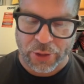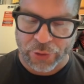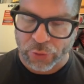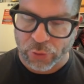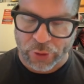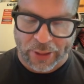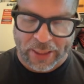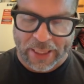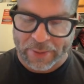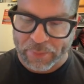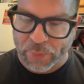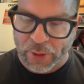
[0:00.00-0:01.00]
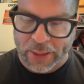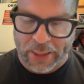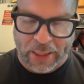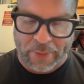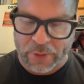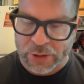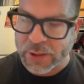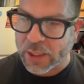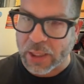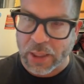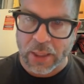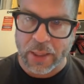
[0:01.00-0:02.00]
they're looking at money, how much
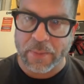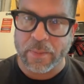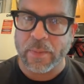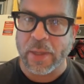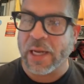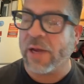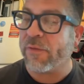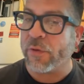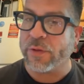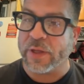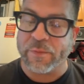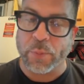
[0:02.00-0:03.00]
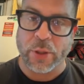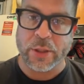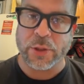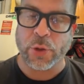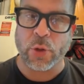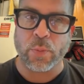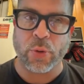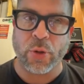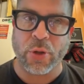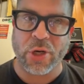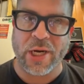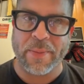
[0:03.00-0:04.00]
time, effort they've put into the
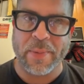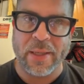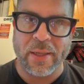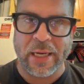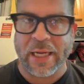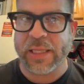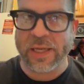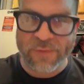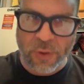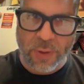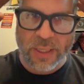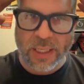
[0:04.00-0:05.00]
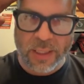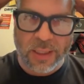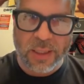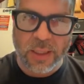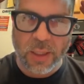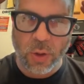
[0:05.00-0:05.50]
program, and they've already